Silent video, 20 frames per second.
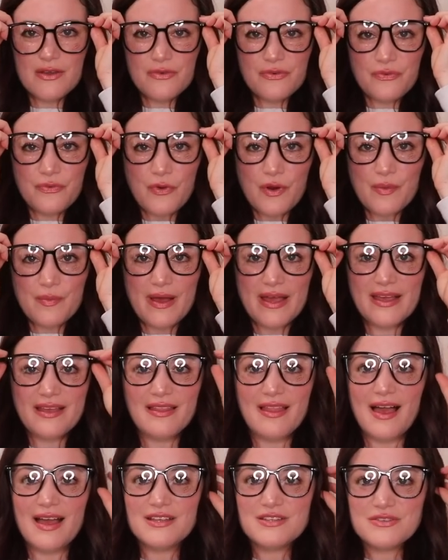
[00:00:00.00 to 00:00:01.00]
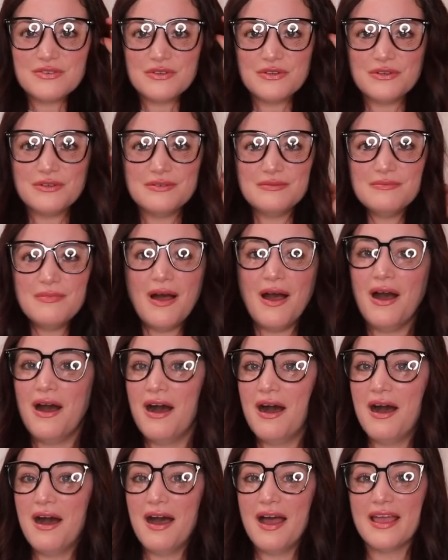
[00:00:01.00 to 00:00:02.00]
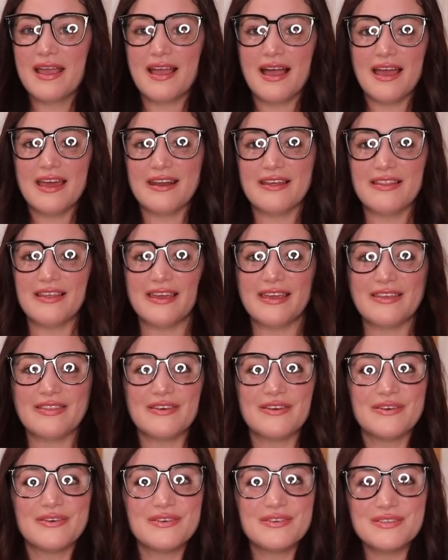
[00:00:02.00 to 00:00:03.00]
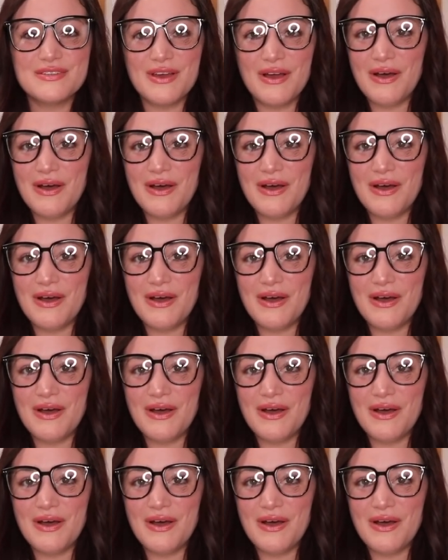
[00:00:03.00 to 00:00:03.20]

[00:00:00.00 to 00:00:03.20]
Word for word: for my classroom I kind of like those.